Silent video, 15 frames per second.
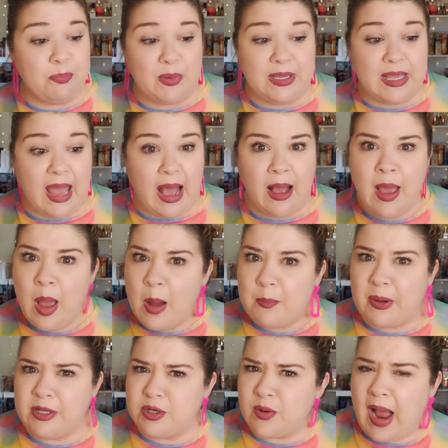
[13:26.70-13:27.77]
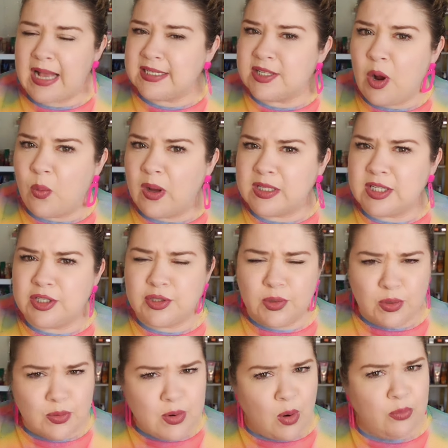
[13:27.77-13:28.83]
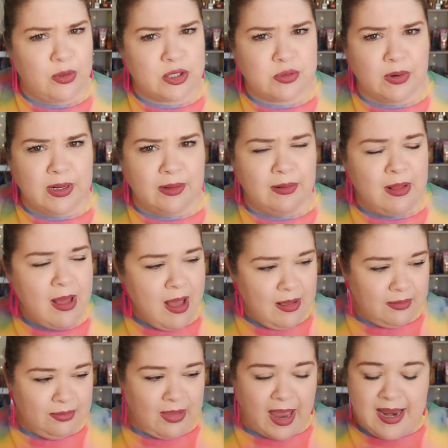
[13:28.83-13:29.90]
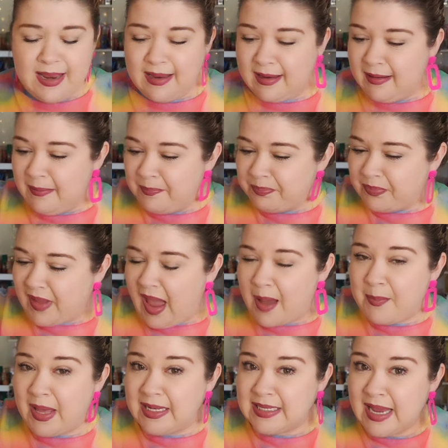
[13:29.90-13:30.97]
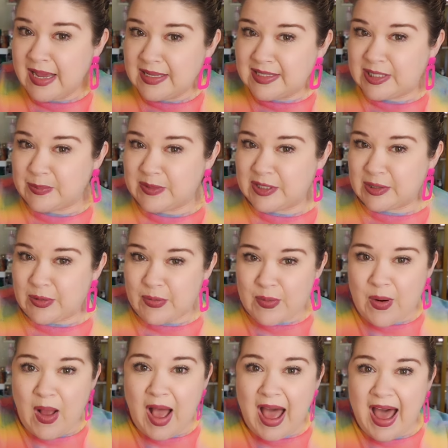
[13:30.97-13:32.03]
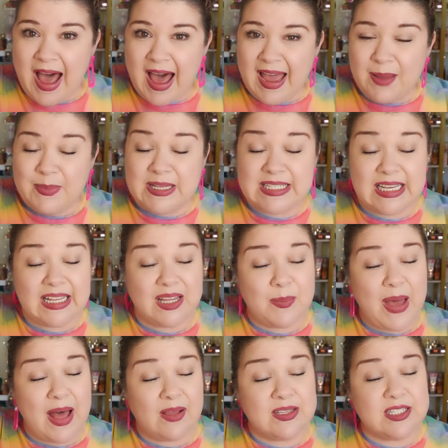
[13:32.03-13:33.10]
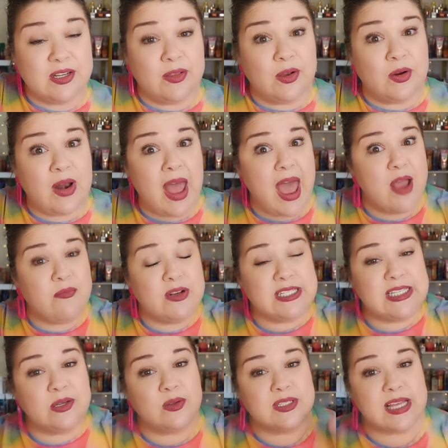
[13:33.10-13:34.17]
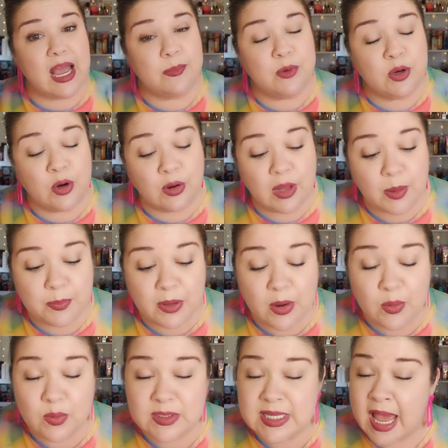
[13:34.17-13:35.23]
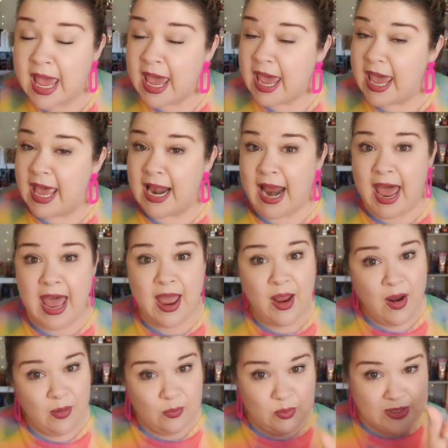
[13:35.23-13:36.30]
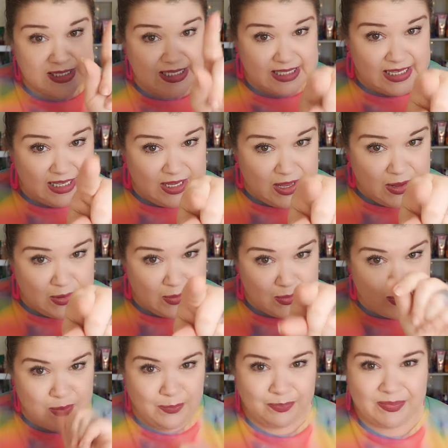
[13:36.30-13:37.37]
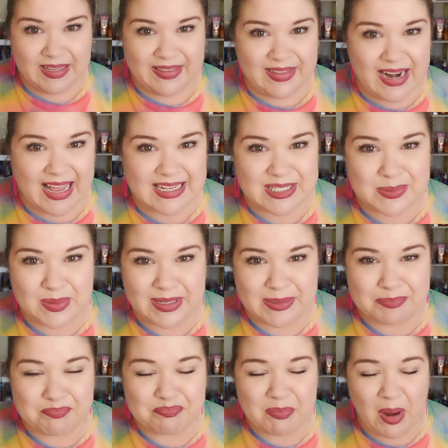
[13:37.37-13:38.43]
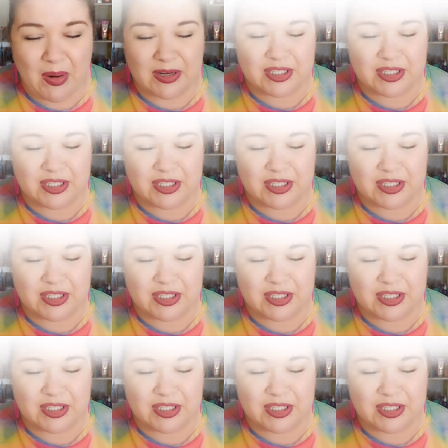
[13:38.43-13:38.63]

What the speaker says: But you guys know what to do. You know the drill. Like, comment, subscribe, and ding the bell so you're alerted every single time your girl uploads. And I will see you in the next one. All